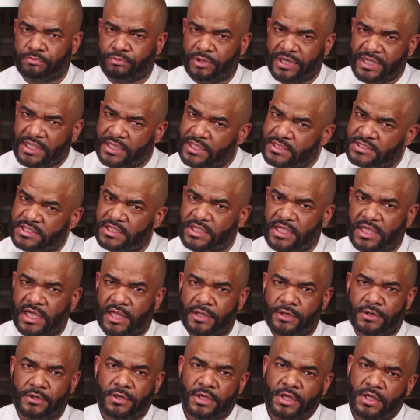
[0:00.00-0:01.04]
bringing it
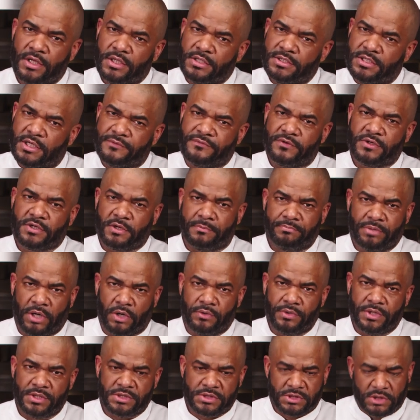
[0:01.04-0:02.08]
together, different
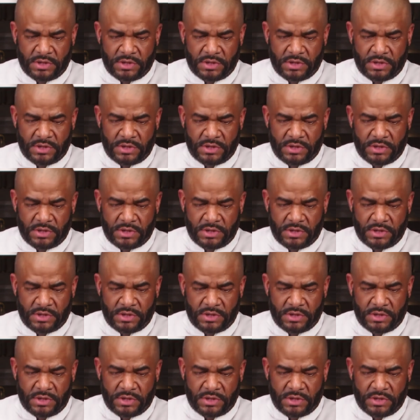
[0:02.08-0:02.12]
components.